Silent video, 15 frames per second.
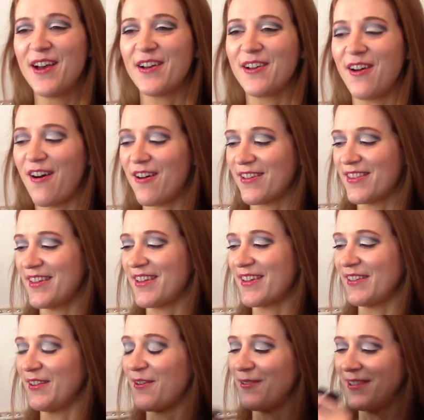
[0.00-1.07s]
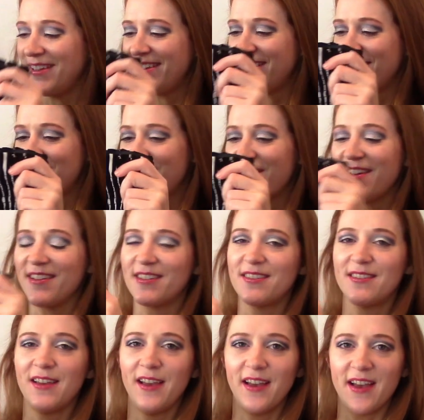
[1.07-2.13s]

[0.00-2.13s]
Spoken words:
Gothic Lolita dress,